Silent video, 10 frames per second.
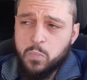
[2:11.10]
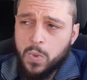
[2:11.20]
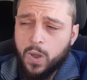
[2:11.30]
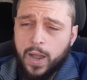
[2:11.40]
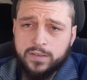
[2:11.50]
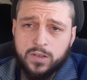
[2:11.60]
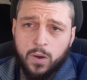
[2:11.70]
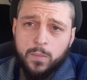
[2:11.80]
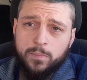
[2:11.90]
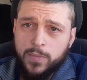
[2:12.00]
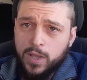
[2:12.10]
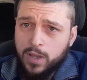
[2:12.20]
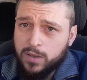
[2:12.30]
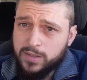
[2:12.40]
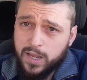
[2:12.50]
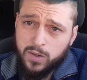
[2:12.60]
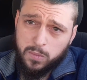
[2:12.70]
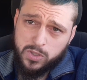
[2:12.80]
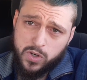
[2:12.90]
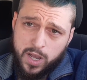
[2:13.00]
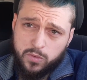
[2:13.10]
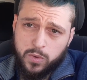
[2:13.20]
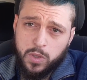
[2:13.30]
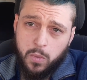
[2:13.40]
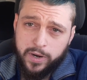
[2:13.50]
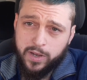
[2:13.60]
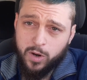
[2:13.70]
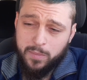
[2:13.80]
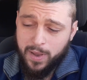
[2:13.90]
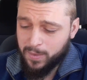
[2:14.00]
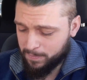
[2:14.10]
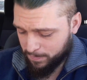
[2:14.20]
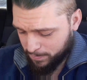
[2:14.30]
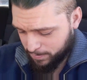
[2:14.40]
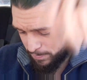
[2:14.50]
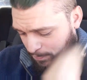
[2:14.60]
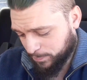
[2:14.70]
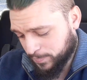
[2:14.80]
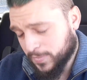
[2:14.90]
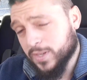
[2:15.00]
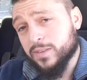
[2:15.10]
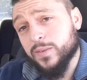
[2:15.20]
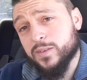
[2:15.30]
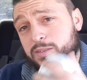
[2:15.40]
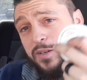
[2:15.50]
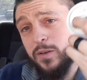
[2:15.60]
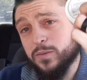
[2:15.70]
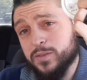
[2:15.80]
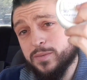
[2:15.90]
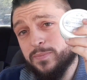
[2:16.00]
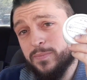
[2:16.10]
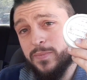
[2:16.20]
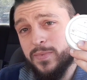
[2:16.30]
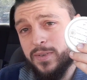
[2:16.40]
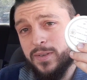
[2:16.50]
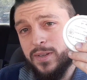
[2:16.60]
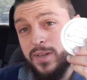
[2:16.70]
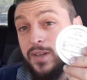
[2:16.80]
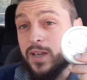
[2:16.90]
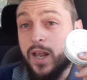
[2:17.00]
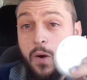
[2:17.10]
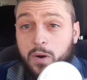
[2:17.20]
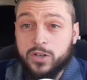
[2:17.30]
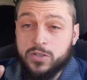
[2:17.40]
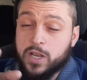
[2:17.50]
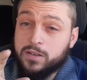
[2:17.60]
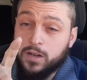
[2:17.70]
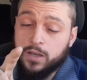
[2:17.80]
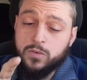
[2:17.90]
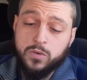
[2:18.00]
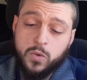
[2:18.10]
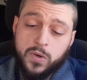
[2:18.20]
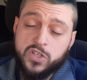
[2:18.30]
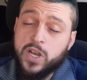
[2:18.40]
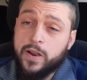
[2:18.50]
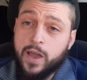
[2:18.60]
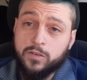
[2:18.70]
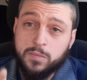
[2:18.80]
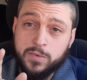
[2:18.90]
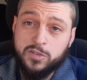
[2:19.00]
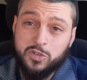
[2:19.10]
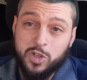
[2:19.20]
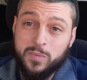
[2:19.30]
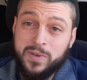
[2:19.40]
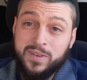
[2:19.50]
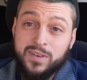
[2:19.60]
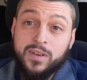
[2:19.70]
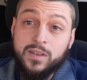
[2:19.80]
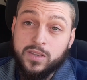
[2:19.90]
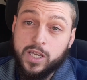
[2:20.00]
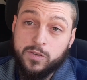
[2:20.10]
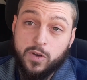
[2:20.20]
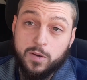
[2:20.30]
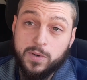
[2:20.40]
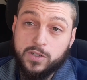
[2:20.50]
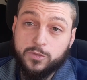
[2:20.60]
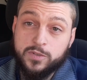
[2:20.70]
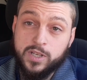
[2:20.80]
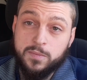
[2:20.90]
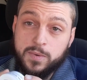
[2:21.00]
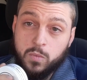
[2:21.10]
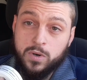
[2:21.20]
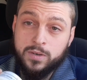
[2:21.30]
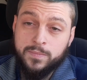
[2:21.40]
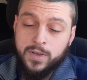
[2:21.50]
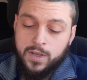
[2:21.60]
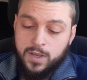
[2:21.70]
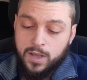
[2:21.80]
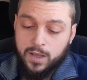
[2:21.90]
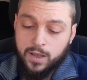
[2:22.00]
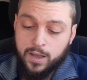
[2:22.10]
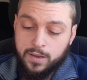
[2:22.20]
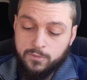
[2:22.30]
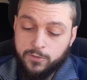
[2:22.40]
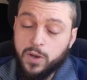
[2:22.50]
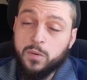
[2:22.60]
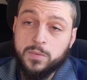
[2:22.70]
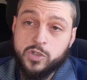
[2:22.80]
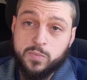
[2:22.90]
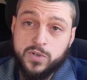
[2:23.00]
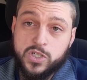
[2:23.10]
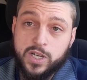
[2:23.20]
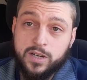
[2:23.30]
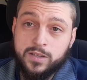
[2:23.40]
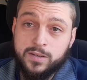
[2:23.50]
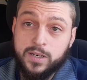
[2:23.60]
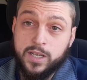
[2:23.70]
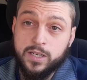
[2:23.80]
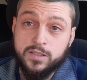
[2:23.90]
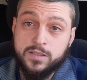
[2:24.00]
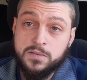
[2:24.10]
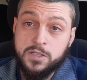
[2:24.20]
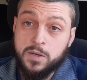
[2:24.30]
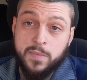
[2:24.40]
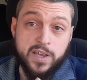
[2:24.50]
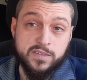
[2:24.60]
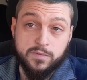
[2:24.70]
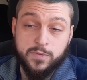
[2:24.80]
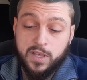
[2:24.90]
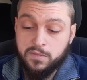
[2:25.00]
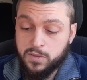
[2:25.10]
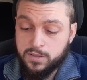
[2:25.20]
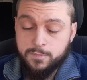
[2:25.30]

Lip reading: Alright, so, down to what you guys really want to hear about. This snus. And I want to do a quick shout out to Mrs. Snubie. Thank you very much for sending me one. Very much appreciate it. It is an amazing flavor.